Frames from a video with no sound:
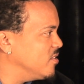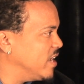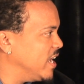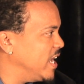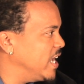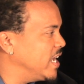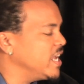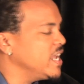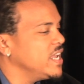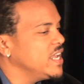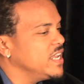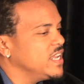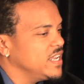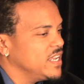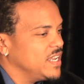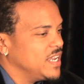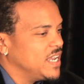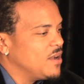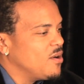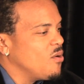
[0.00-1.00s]
Okay.
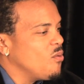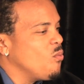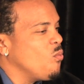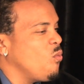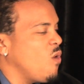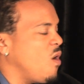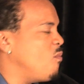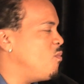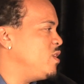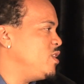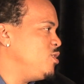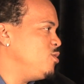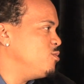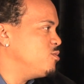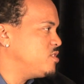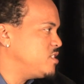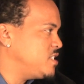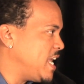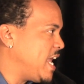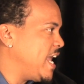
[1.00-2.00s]
What would you
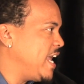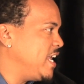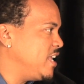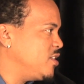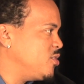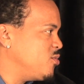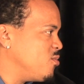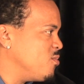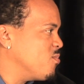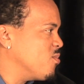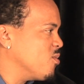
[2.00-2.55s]
say to a